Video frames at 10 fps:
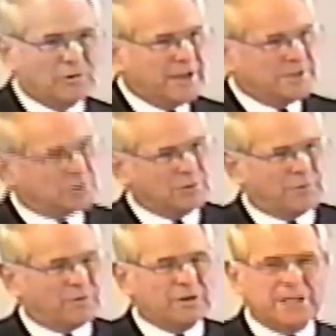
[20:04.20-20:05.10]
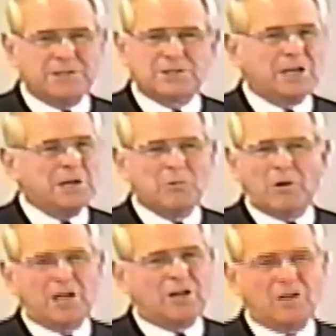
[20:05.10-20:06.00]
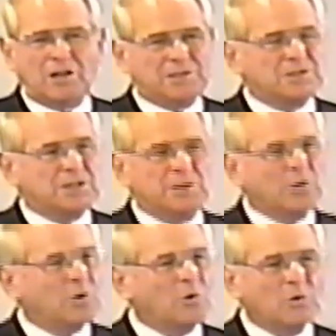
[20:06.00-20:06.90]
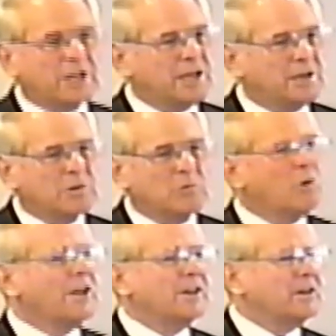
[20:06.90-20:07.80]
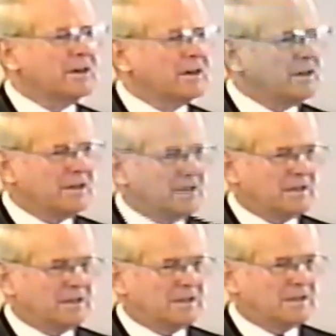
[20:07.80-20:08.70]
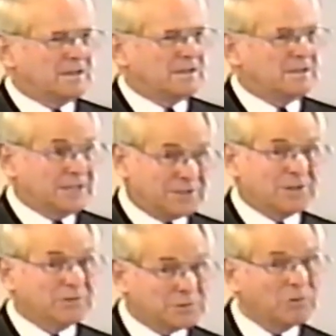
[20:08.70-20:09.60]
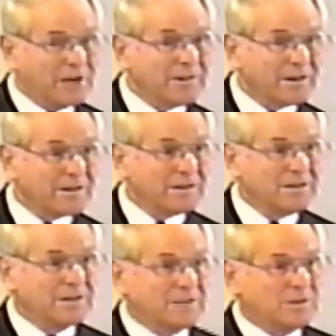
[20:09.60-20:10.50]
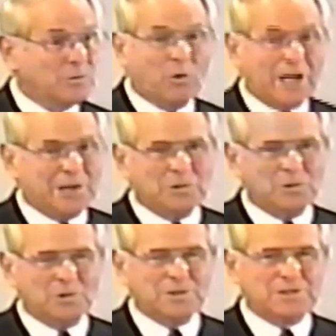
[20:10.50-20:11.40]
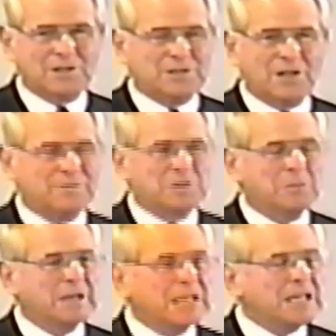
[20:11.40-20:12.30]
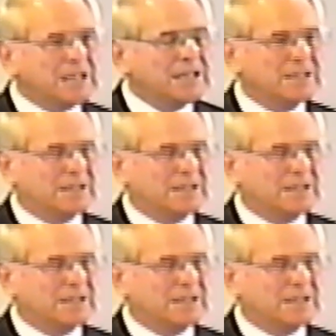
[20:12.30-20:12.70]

great, so free, say while lost in holy wonder. Yes, there is wonder. Why, O oh Lord, such love to me?